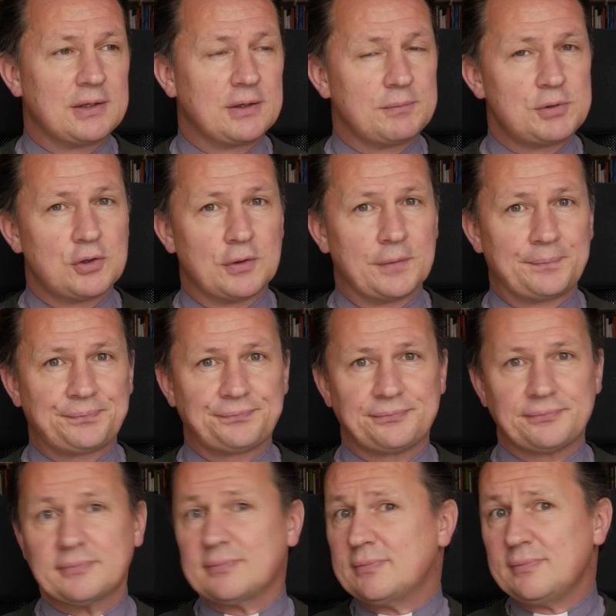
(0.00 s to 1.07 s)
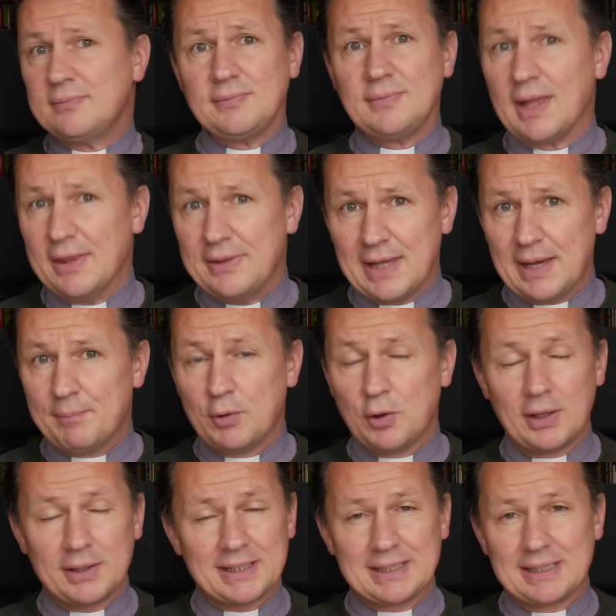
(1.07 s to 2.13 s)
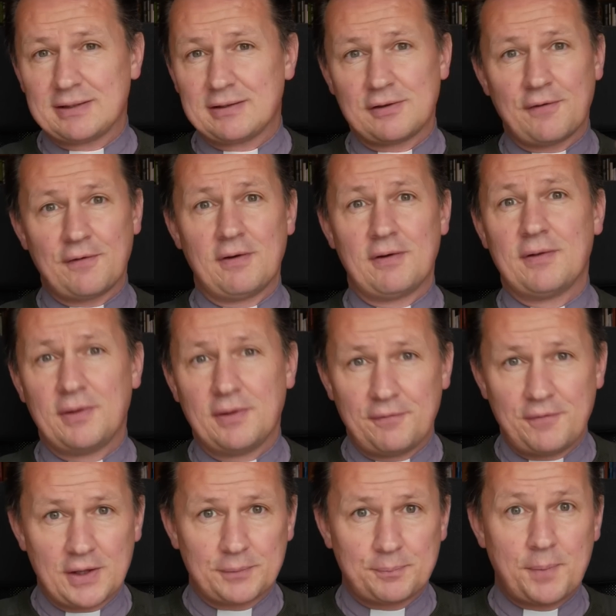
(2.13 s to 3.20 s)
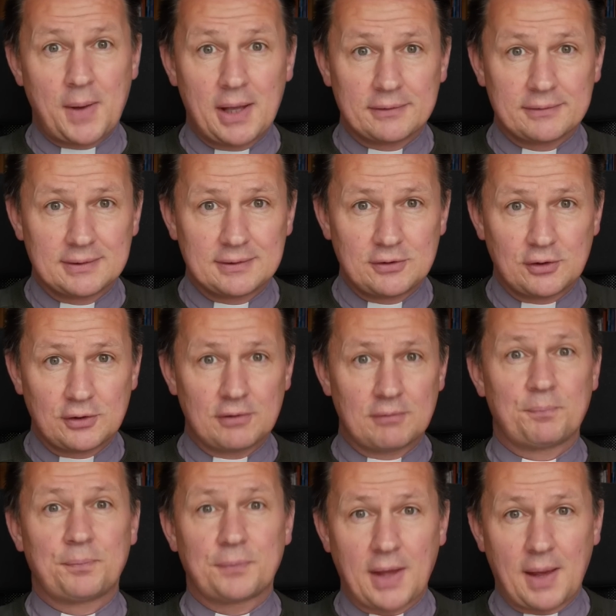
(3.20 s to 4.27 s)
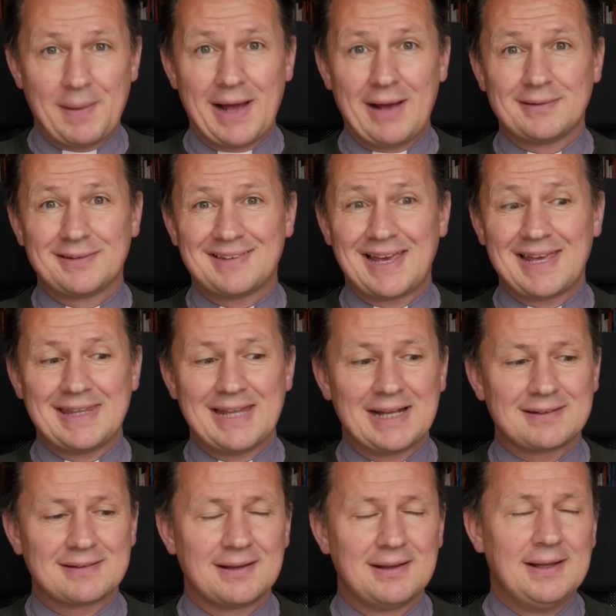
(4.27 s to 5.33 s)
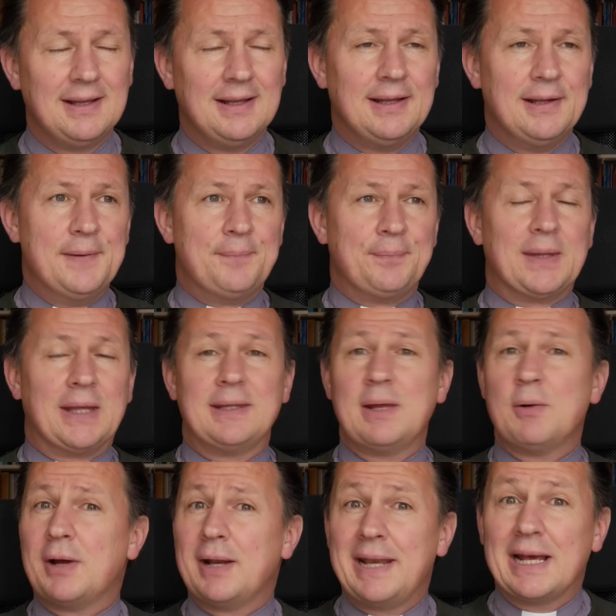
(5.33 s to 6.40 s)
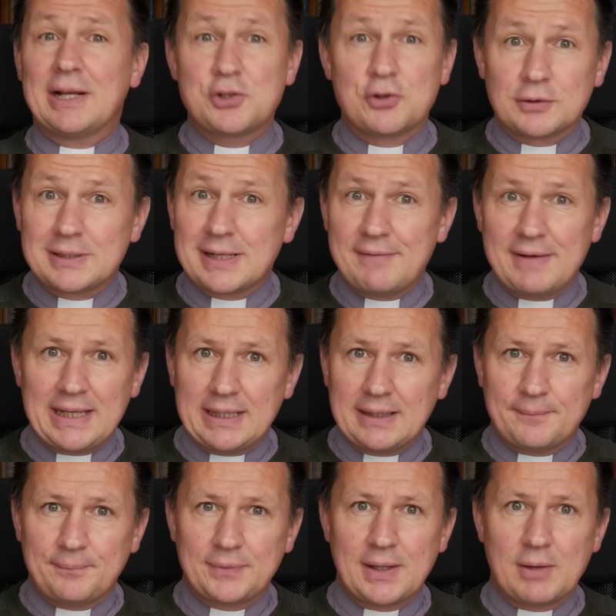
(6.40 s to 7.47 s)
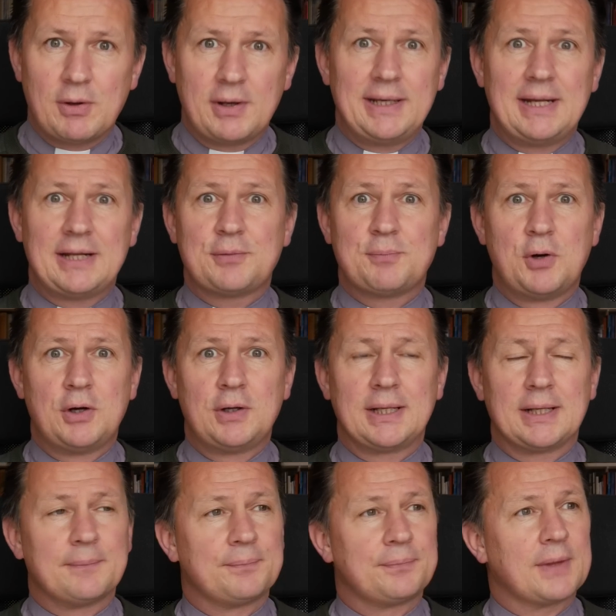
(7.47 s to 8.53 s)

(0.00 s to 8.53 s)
I'm sure they're more. I think this is the first person to come out and say that. They were on national TV. They were on This Morning.